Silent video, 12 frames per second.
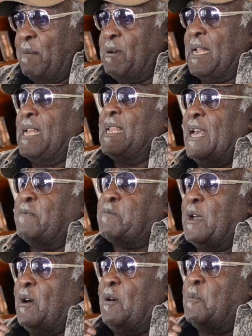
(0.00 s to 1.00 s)
but I left
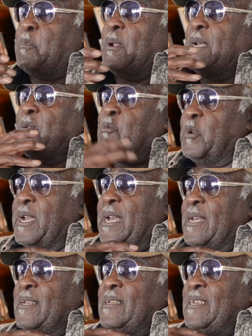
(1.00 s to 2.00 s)
the Harman plate and went,
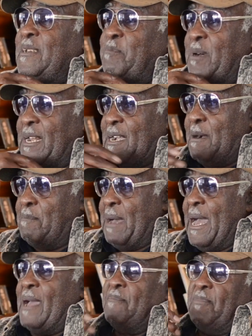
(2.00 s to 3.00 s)
but I come
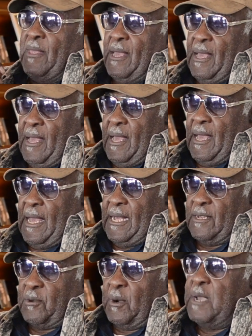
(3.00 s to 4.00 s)
back.
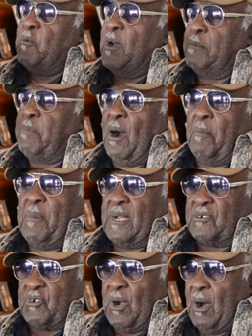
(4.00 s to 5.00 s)
So he went and bought me a
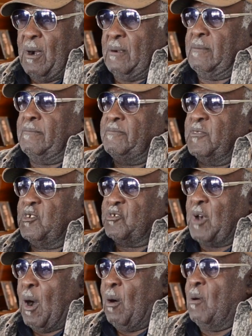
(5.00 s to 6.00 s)
truck,
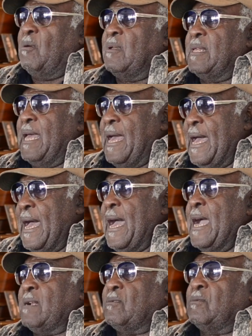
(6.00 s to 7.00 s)
saw,
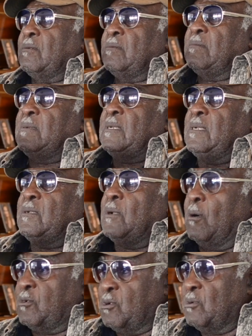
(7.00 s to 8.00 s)
axe,
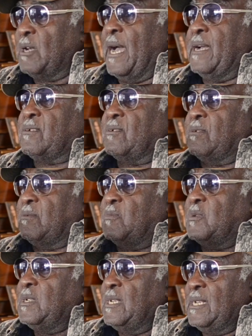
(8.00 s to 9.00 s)
2 axes
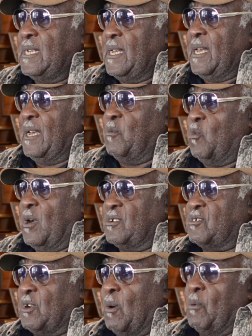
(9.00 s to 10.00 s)
and 1
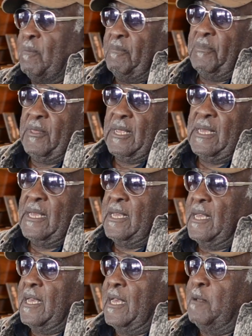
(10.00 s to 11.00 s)
saw,
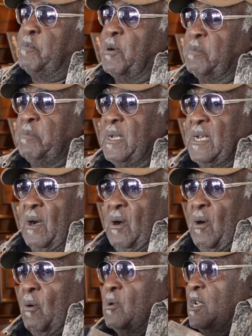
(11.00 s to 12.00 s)
and put me
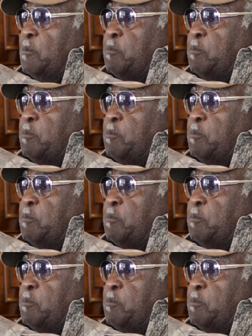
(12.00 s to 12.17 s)
on this